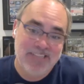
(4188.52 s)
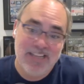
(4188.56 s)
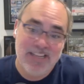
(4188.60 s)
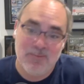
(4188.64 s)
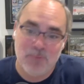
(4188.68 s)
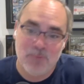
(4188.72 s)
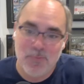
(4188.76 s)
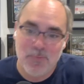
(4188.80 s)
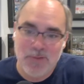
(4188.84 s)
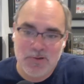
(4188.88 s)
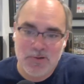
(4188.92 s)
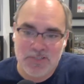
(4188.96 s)

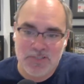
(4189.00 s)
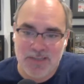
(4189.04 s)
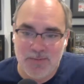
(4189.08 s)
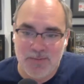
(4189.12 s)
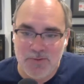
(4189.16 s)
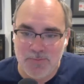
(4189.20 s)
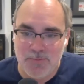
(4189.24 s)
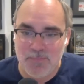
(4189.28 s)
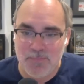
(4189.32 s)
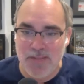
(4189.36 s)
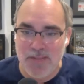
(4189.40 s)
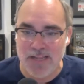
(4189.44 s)
yeah, what better
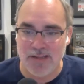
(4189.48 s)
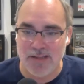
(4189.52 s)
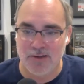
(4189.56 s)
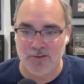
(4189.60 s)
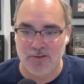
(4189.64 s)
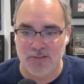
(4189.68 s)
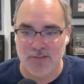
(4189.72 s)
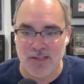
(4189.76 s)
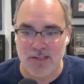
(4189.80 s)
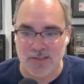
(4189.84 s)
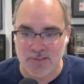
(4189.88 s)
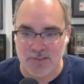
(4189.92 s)
time to make
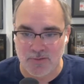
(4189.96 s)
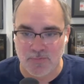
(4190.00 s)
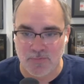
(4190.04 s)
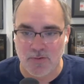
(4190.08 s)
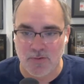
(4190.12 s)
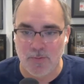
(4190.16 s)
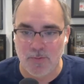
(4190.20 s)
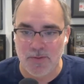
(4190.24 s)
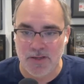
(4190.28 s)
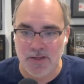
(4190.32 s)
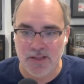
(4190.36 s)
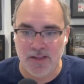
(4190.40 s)
a
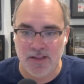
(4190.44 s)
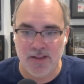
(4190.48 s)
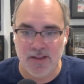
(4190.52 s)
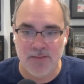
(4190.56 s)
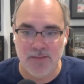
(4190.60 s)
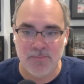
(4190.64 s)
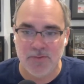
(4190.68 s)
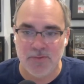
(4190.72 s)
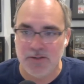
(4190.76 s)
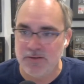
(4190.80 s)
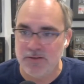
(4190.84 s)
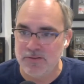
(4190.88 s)
claustrophobic
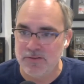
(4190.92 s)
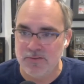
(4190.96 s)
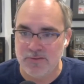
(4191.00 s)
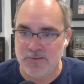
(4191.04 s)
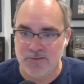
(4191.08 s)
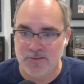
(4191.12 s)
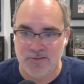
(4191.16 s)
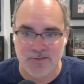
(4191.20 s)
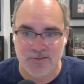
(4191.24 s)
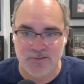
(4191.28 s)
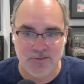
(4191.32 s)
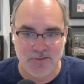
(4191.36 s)
game than
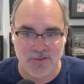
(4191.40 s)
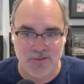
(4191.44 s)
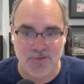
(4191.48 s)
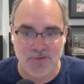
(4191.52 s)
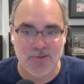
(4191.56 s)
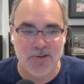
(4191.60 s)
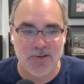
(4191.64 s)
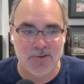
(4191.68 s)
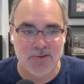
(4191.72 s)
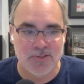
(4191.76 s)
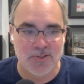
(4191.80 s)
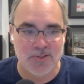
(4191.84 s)

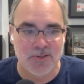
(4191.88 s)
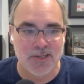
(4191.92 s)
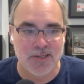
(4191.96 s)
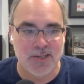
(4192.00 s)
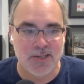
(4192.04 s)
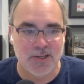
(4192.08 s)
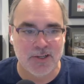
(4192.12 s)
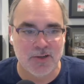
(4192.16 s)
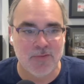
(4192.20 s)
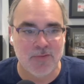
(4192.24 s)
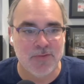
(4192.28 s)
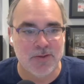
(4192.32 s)
two years
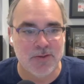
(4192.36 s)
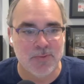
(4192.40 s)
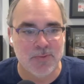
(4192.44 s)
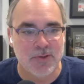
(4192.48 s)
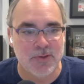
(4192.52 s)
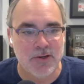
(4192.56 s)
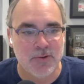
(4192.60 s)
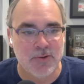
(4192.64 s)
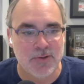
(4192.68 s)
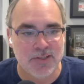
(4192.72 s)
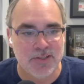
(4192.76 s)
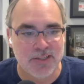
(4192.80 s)
during COVID
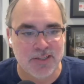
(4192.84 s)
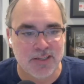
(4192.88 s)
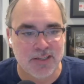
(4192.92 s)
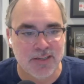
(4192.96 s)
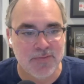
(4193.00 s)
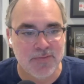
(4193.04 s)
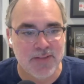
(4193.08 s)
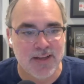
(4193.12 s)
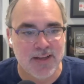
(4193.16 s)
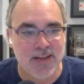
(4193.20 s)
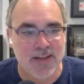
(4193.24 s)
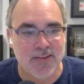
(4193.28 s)
when no one could
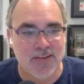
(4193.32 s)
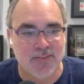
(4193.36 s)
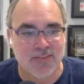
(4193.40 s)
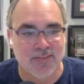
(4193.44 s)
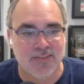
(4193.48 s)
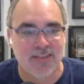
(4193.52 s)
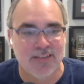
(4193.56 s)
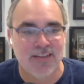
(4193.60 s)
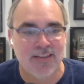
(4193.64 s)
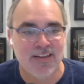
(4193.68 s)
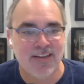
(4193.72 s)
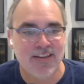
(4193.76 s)
leave the
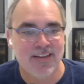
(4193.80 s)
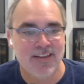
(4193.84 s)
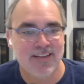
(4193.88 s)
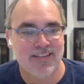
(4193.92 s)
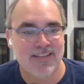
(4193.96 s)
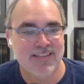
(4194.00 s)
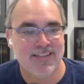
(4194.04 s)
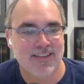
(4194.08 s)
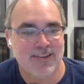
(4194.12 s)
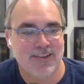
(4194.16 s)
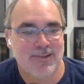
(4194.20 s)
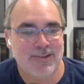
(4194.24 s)
house.
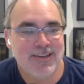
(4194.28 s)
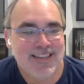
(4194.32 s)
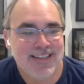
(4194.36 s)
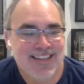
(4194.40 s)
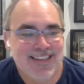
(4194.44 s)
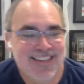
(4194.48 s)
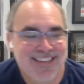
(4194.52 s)
So